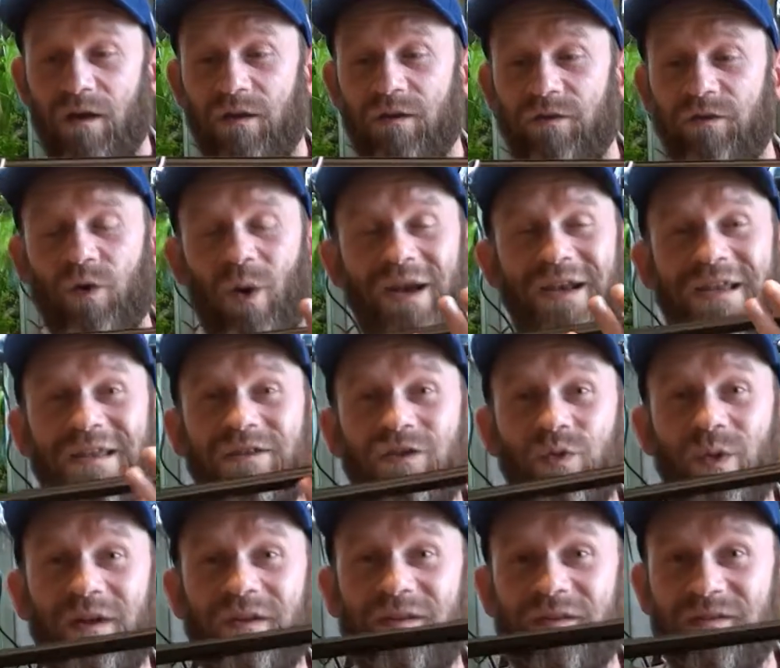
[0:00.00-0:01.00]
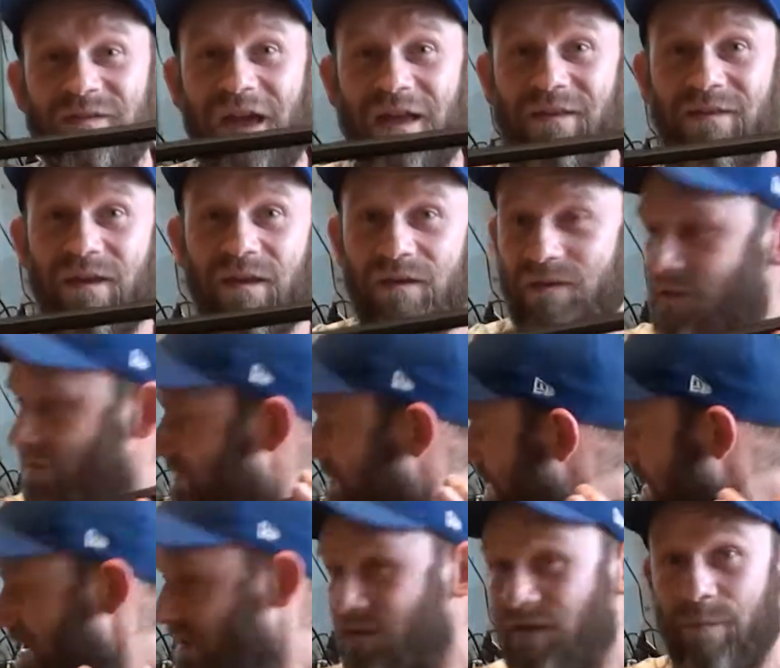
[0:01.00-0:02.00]
So I need to extend
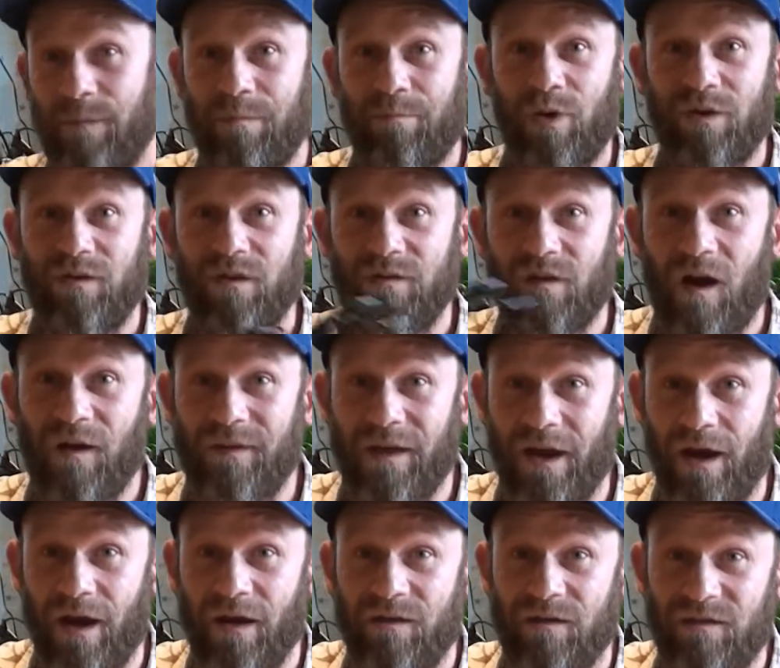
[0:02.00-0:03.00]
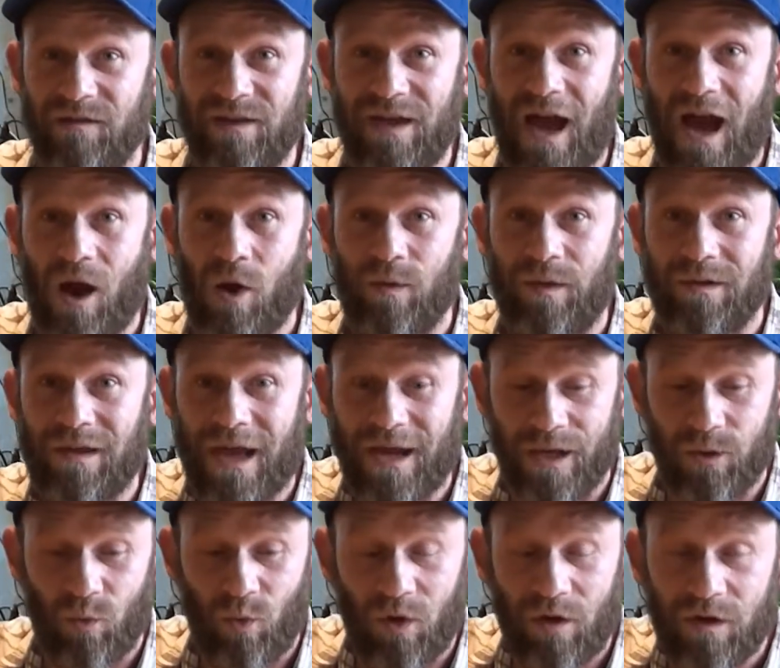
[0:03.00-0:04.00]
this. So let me put this on there and see how the
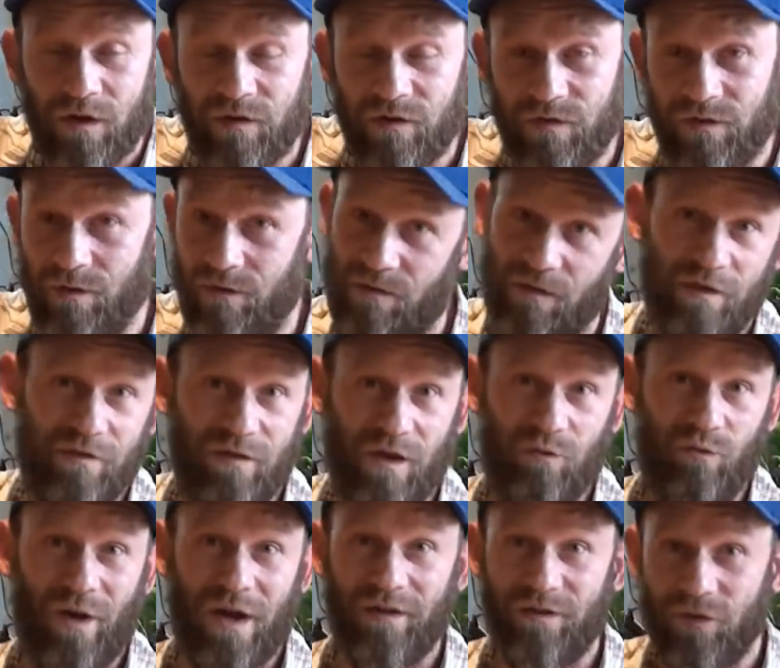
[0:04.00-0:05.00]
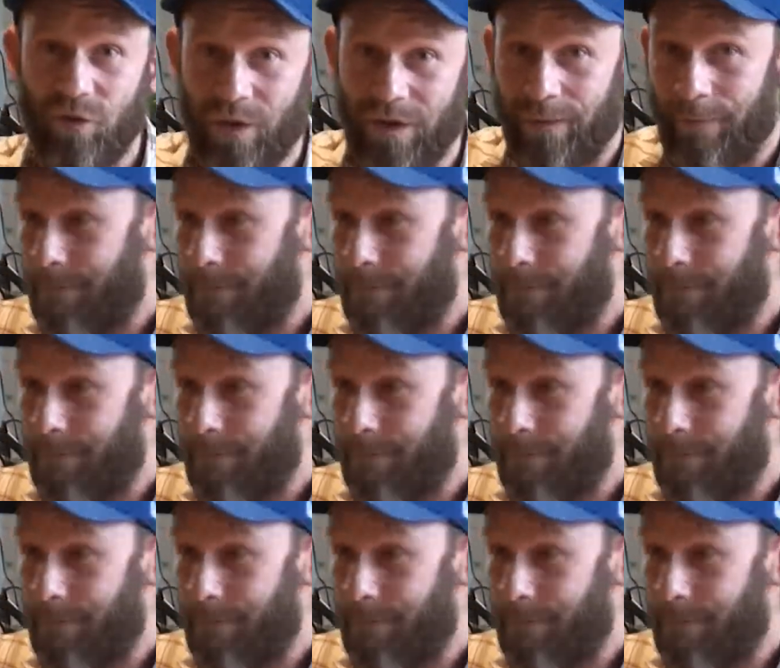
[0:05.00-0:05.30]
lighting works. Let's get right to it.